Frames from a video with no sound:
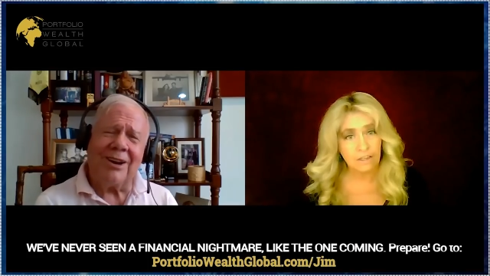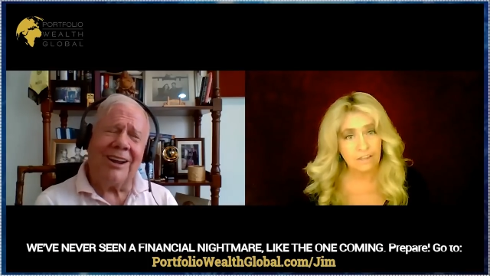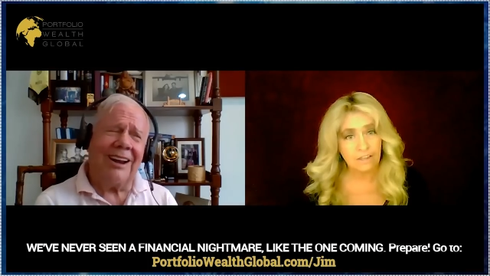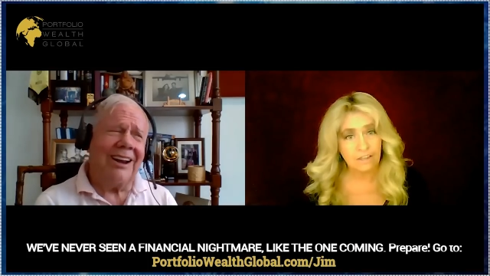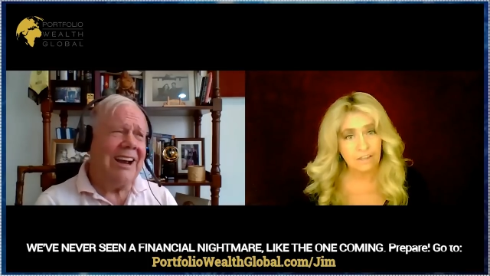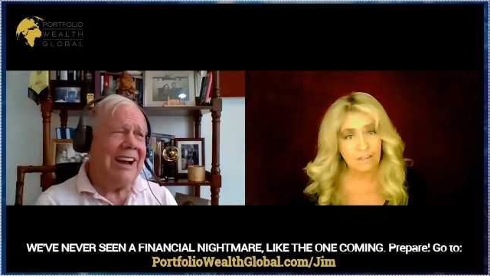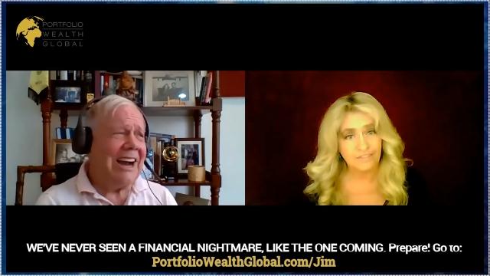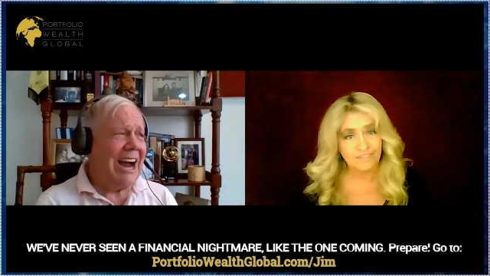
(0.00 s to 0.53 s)

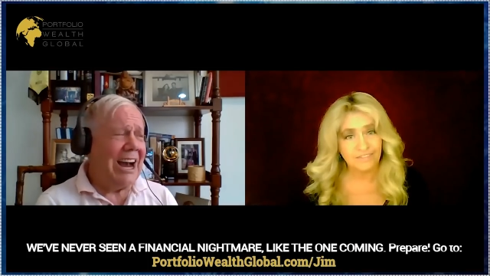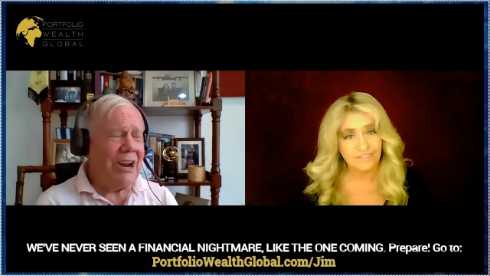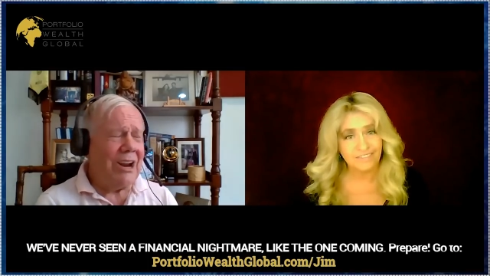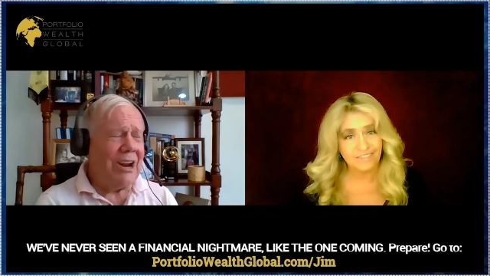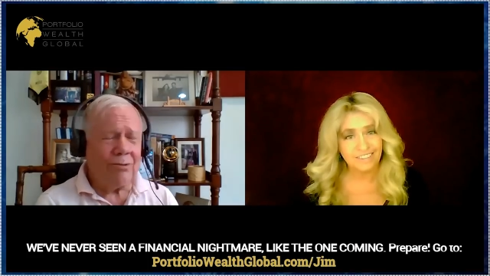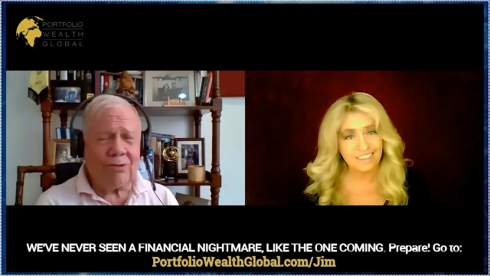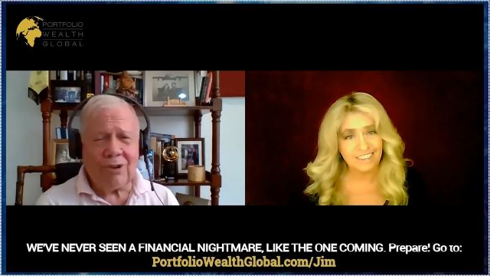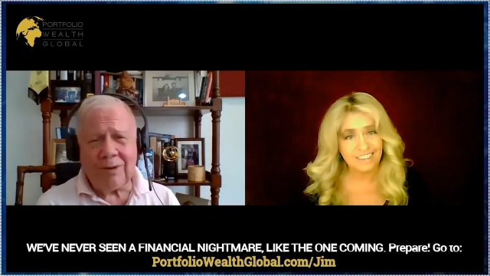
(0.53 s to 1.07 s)
Speaker 1: I, I, don't
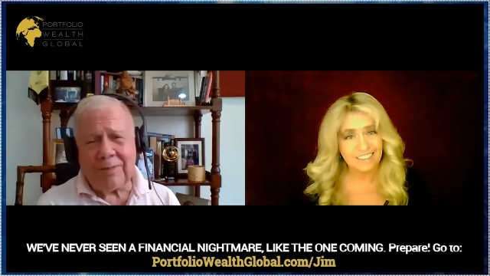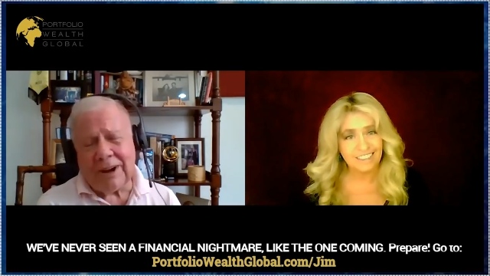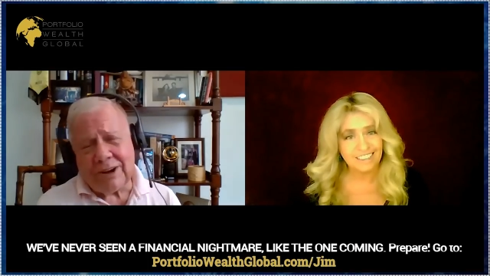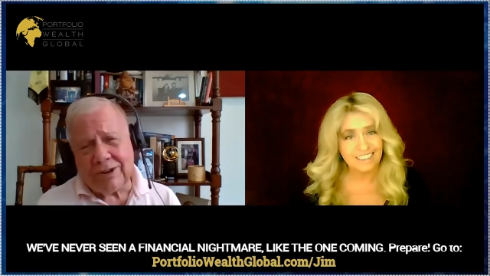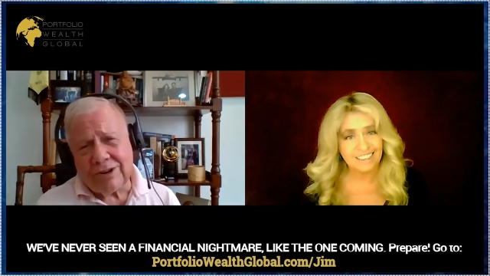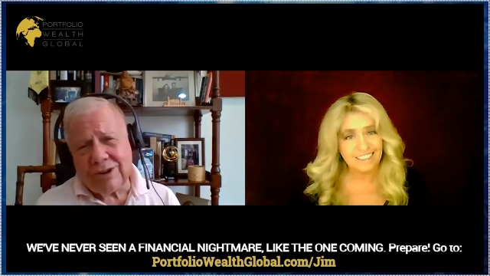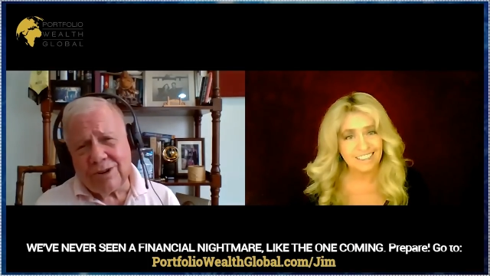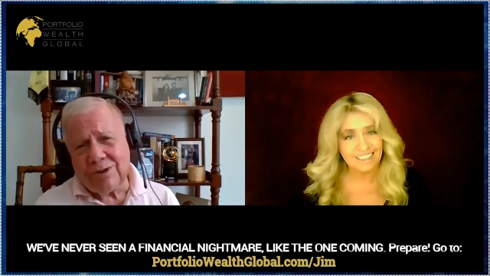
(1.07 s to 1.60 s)
know about
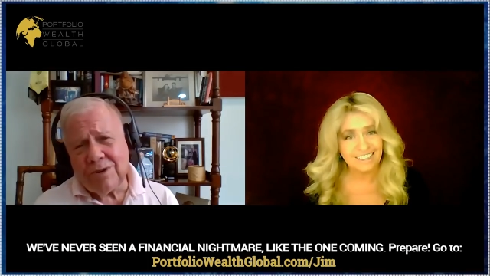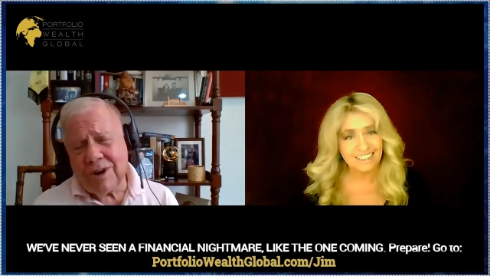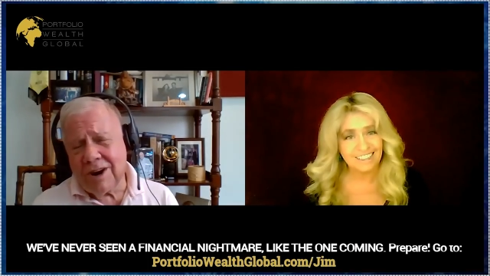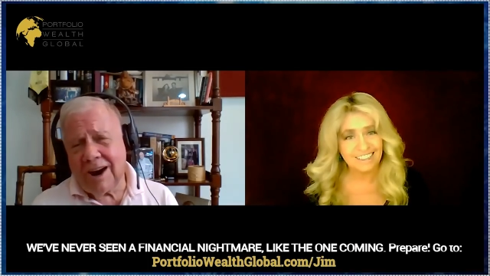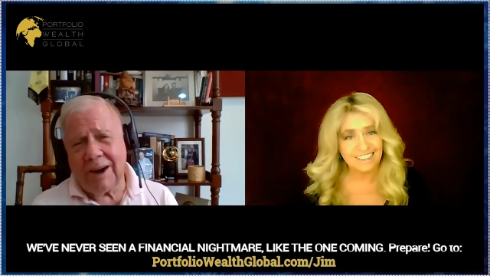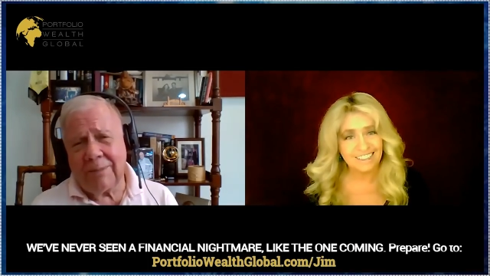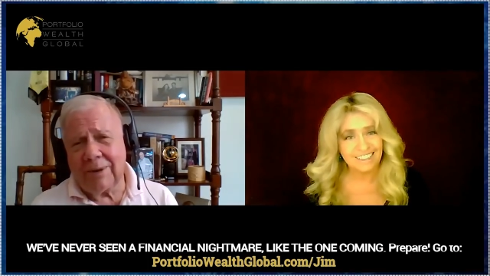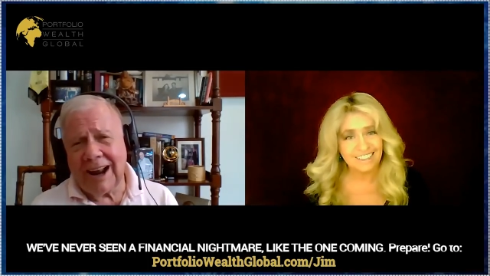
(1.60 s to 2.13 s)
you,
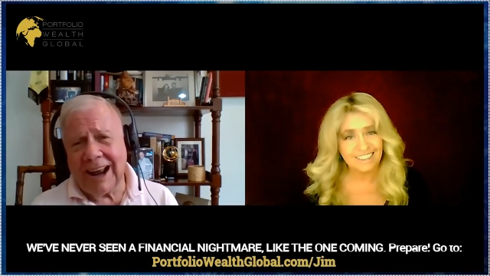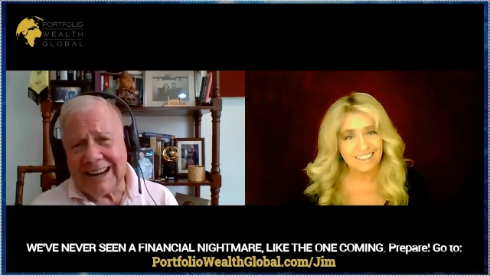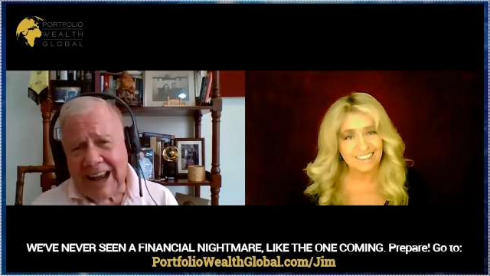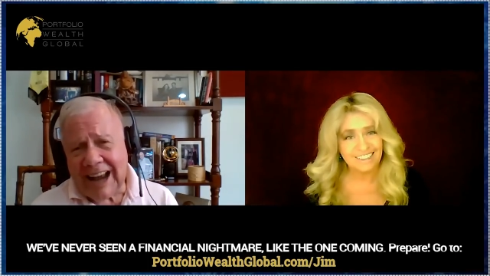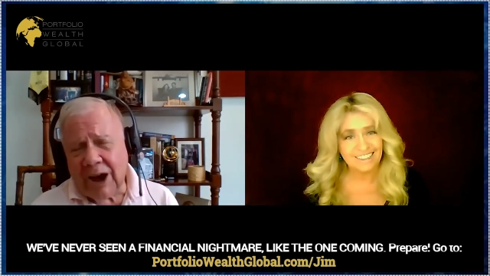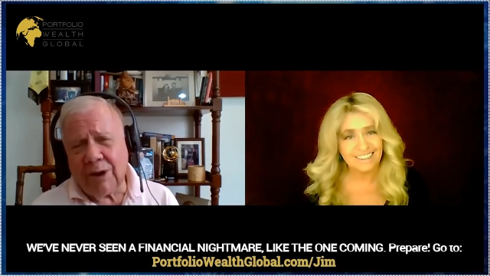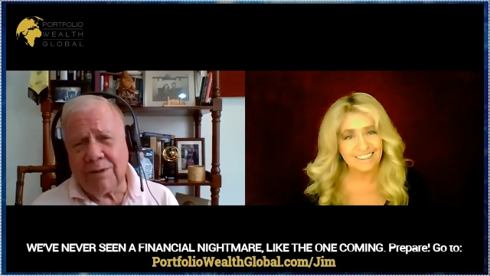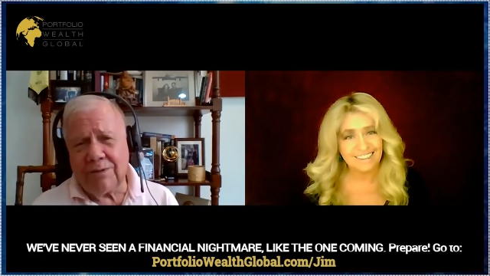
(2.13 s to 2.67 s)
but I
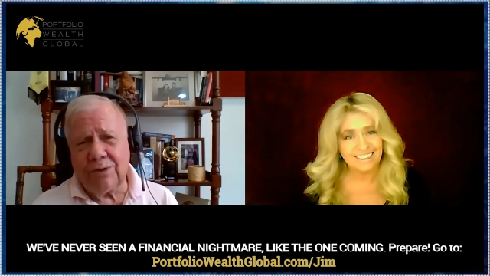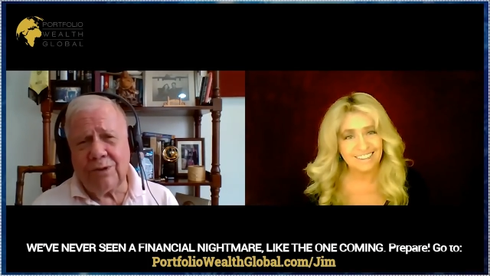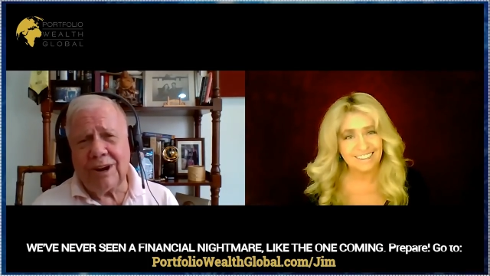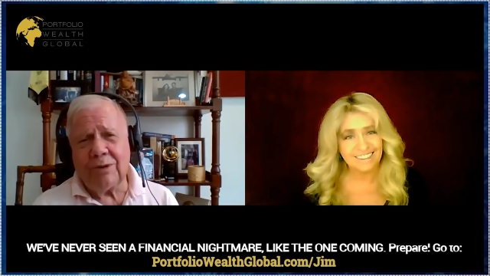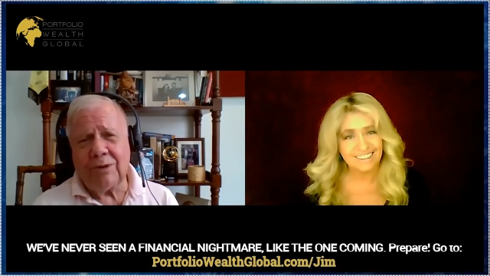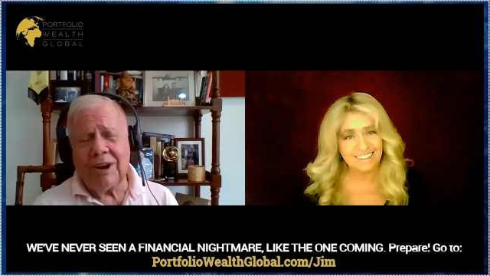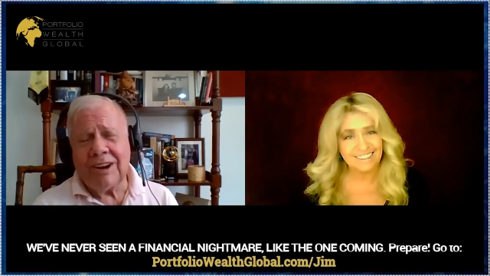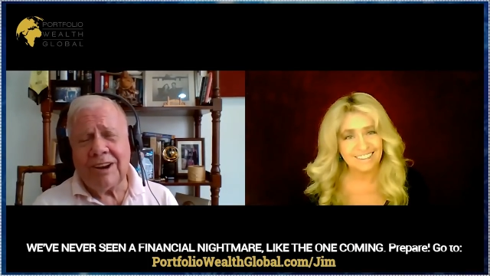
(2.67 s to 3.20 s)
doubt if you're
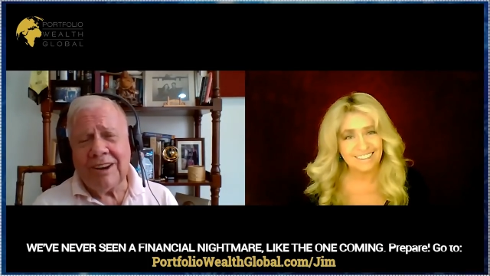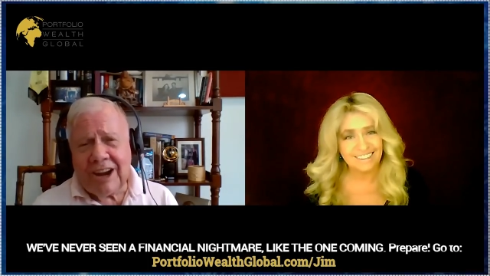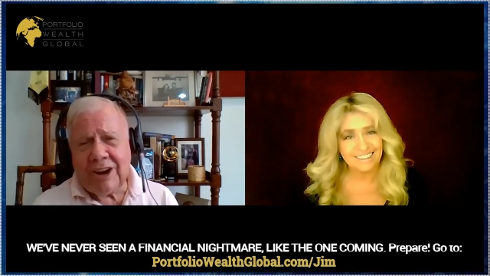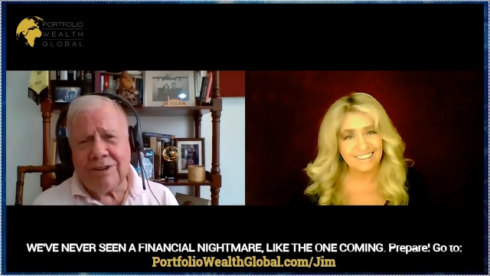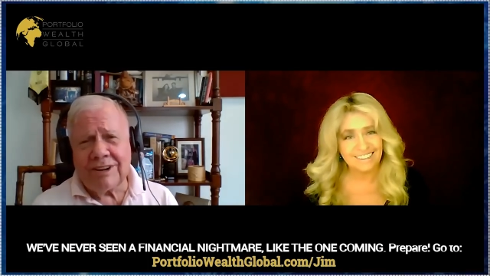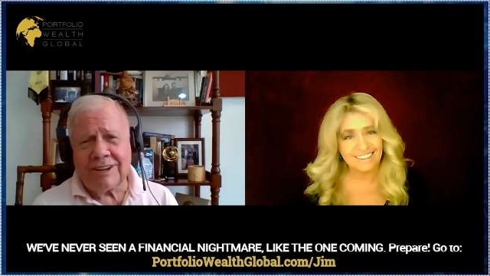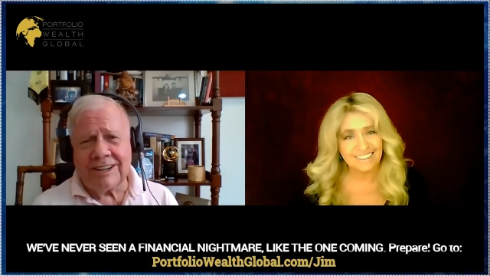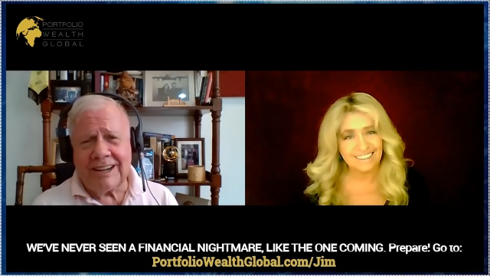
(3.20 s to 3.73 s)
anywhere near
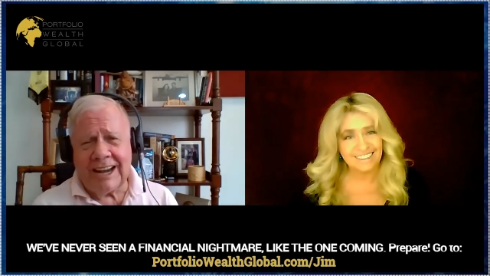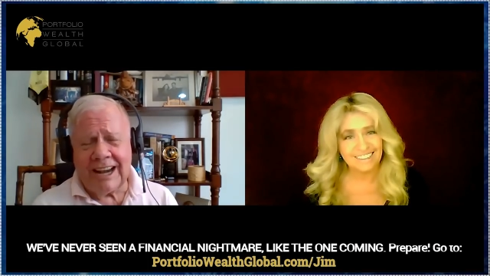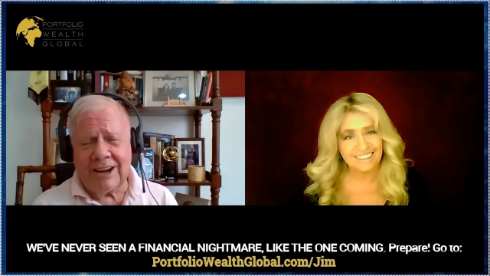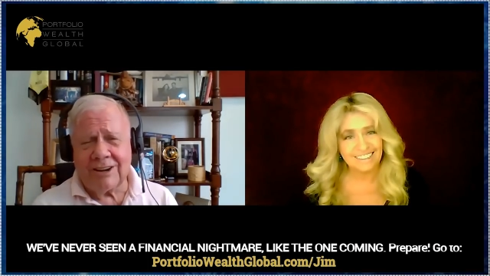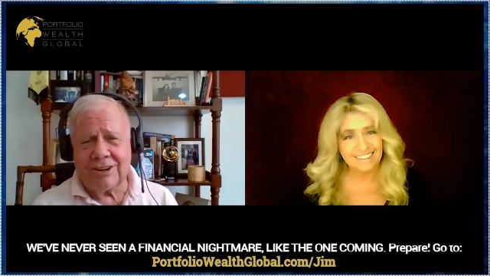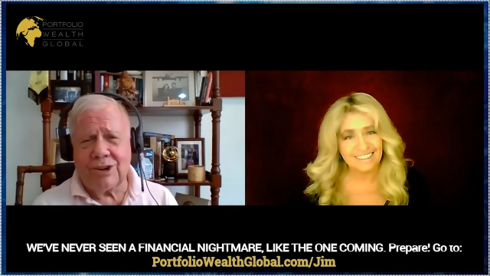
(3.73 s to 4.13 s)
as in debt as the